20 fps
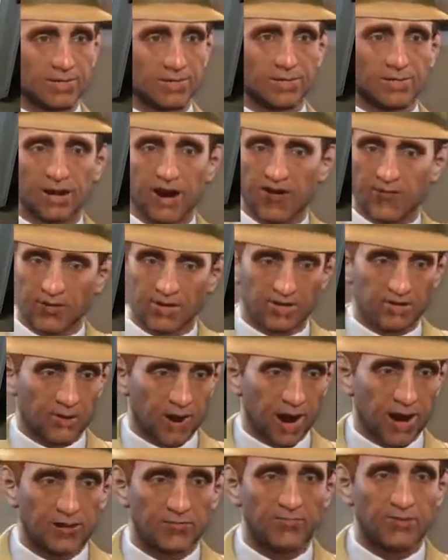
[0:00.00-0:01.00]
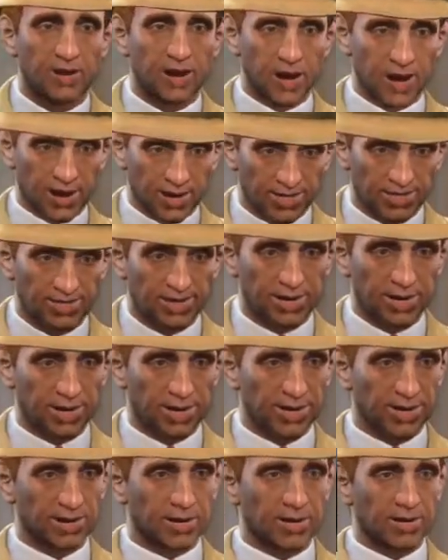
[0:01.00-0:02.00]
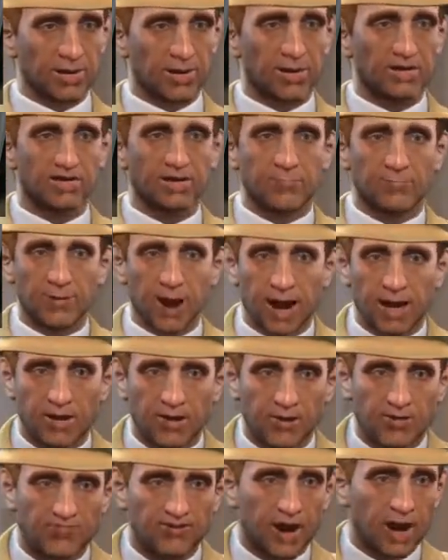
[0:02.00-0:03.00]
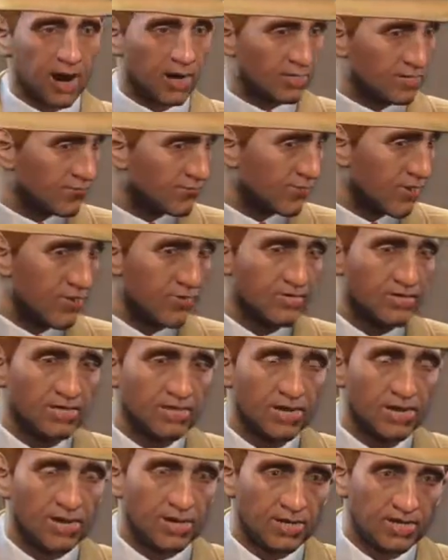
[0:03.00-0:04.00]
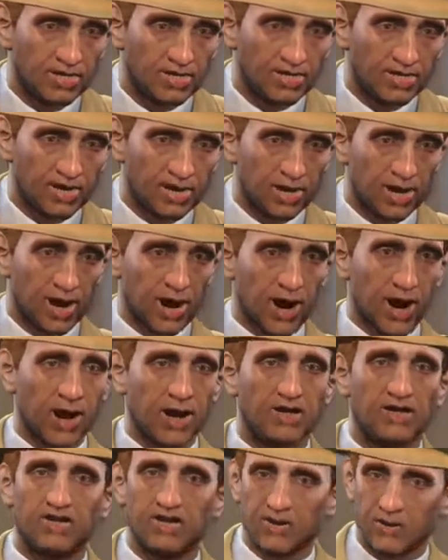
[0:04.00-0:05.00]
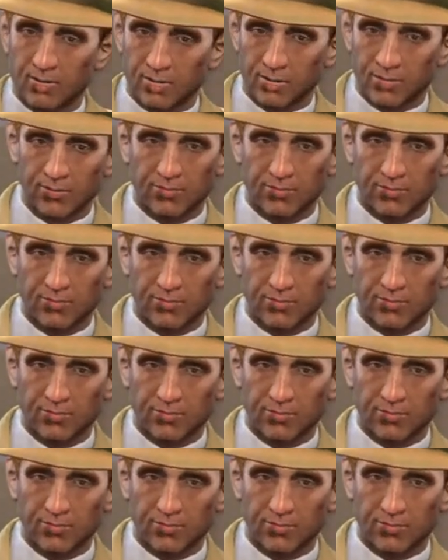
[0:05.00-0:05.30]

I've been trying for days. It's a matter of utmost urgency, I assure you.